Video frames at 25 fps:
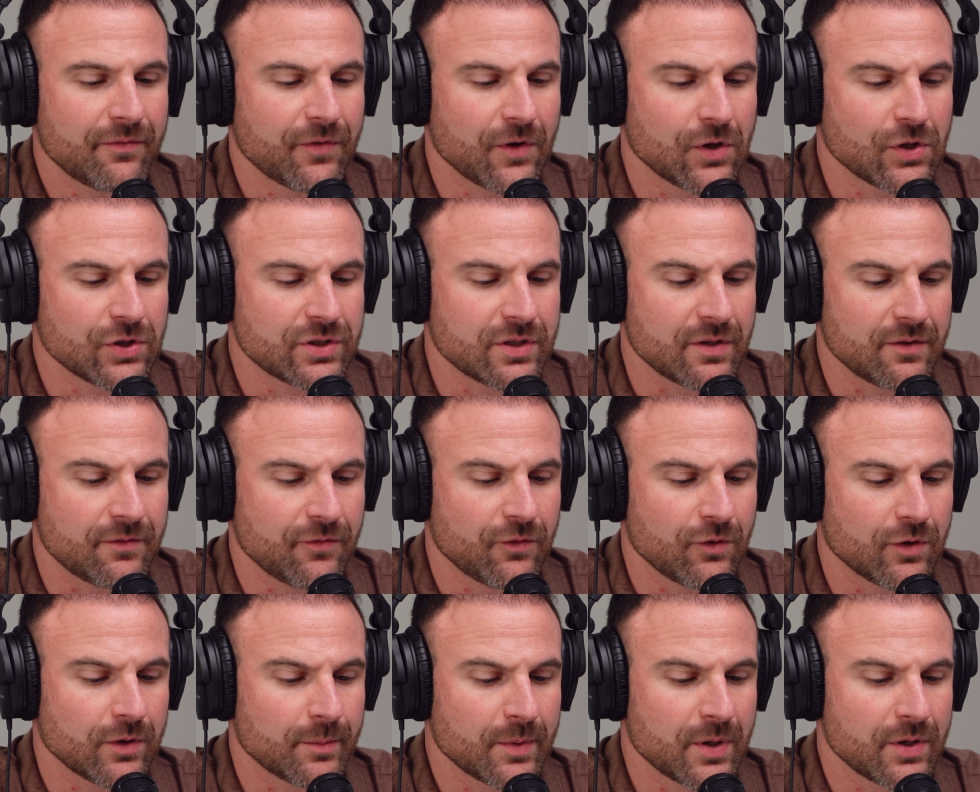first and
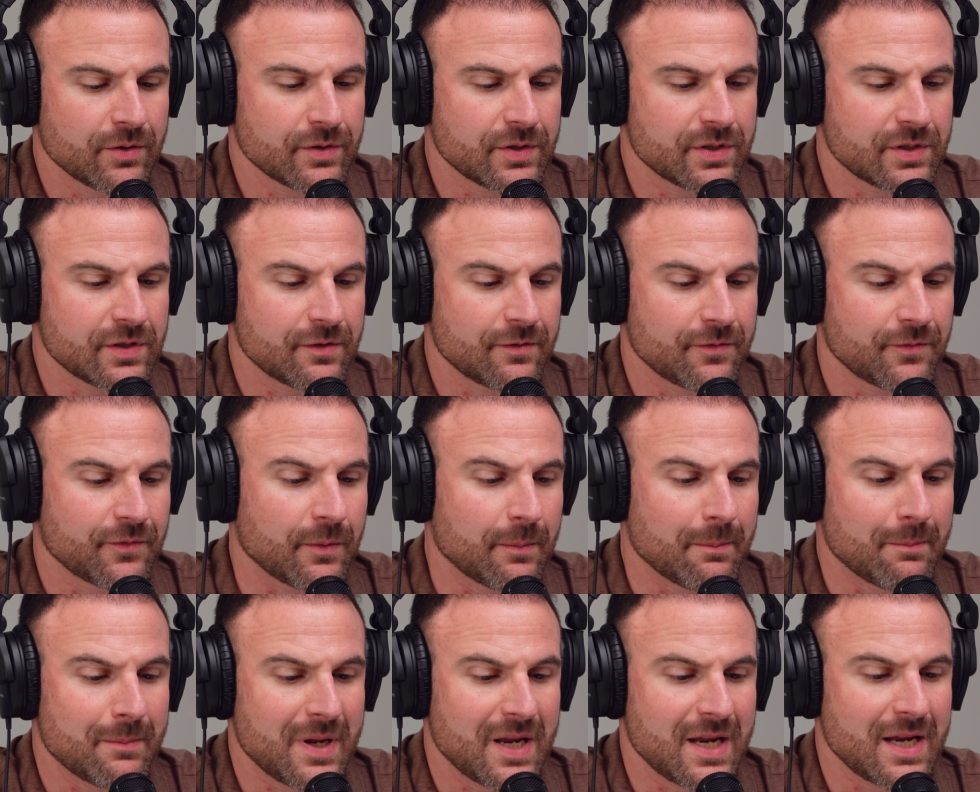foremost
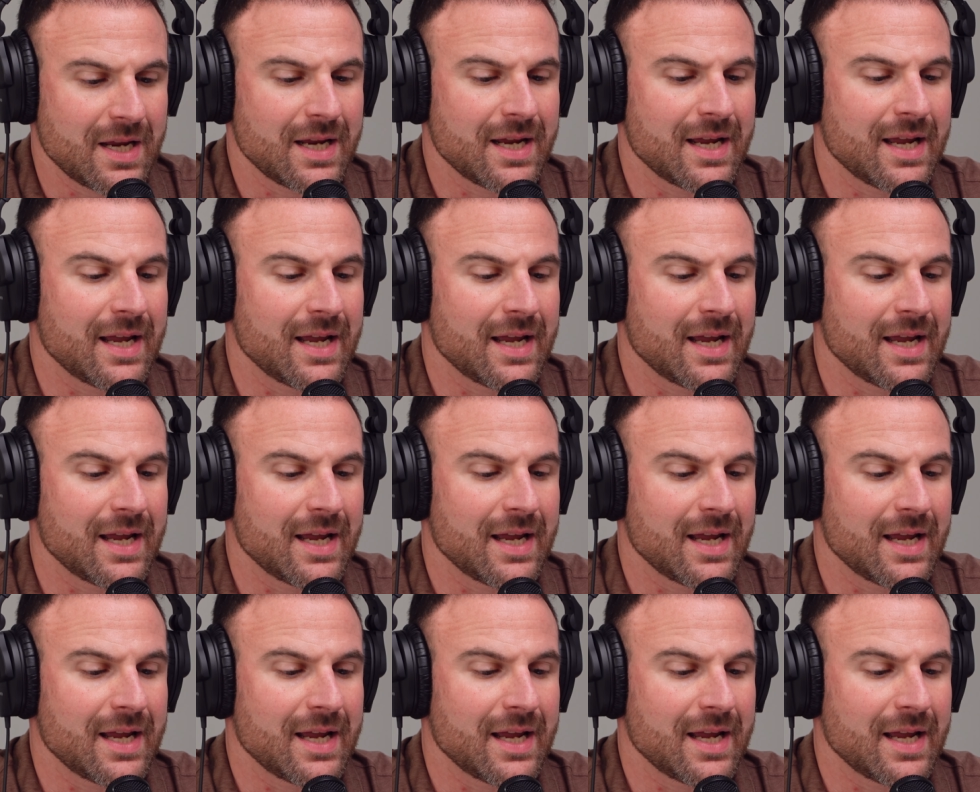for me,